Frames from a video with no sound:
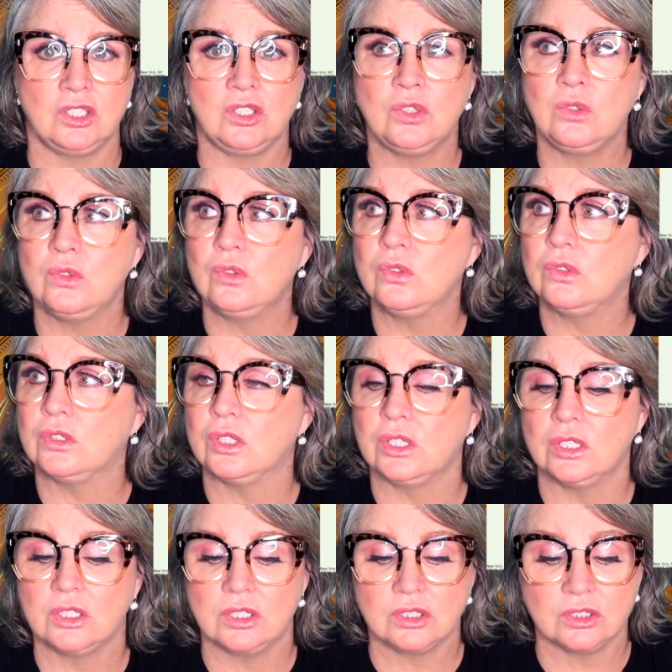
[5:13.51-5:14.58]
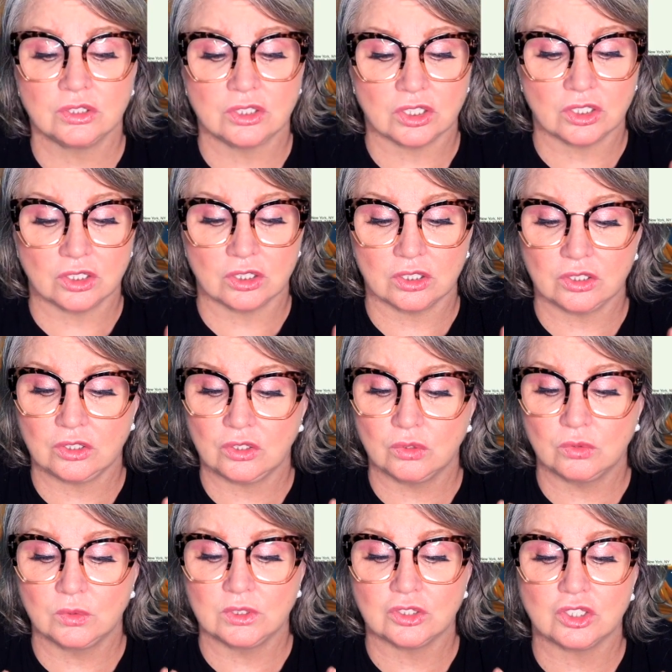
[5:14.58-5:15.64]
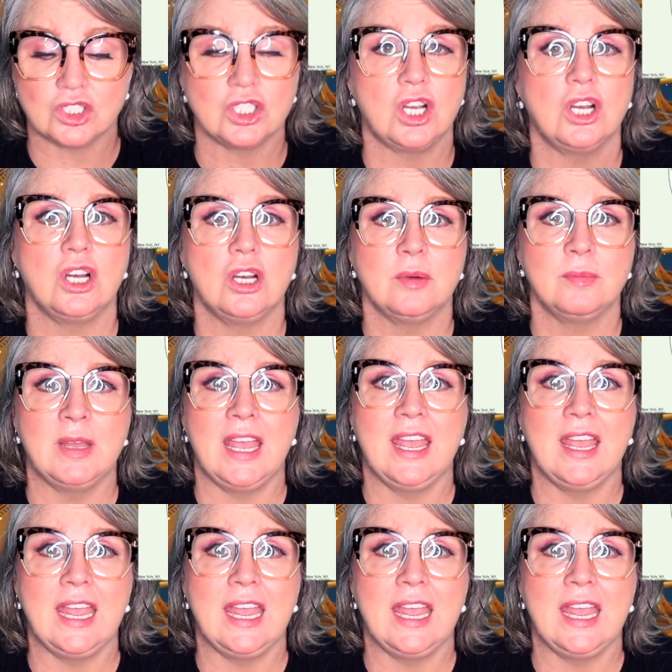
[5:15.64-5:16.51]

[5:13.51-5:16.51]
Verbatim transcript: You will charm